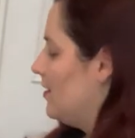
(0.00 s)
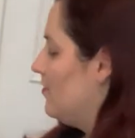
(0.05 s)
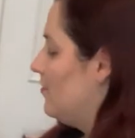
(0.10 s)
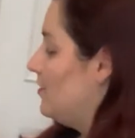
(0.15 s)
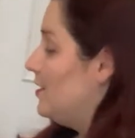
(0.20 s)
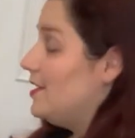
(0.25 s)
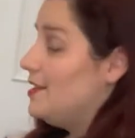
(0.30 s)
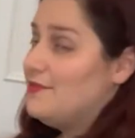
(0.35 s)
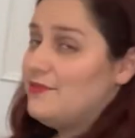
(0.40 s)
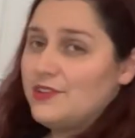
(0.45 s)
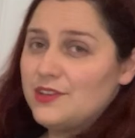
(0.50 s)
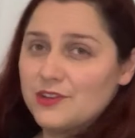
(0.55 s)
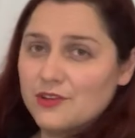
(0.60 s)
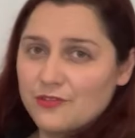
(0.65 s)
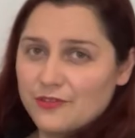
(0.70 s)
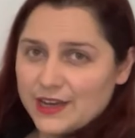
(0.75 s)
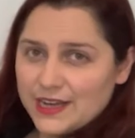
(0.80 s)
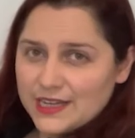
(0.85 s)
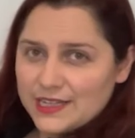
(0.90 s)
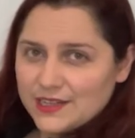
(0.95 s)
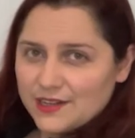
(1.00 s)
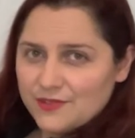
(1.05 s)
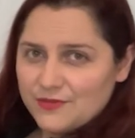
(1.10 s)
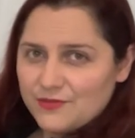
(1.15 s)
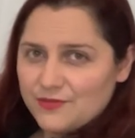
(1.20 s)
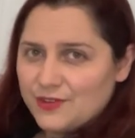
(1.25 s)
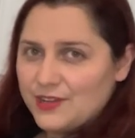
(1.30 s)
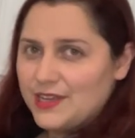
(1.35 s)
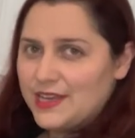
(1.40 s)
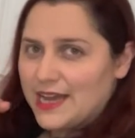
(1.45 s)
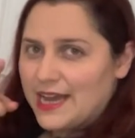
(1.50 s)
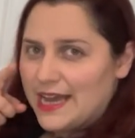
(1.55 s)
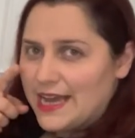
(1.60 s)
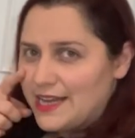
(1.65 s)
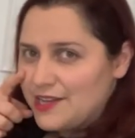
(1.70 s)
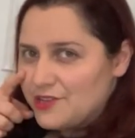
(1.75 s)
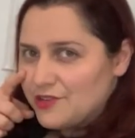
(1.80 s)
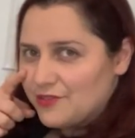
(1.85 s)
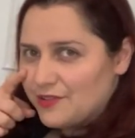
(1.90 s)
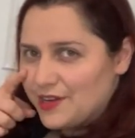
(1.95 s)
leaving your right hand free
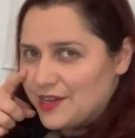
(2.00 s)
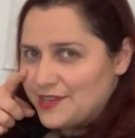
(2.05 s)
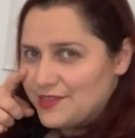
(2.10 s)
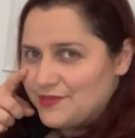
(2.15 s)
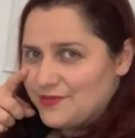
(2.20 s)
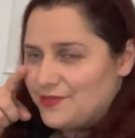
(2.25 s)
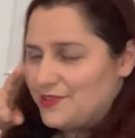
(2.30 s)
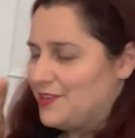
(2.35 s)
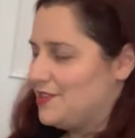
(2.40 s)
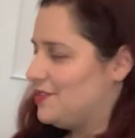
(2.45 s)
and your eyes free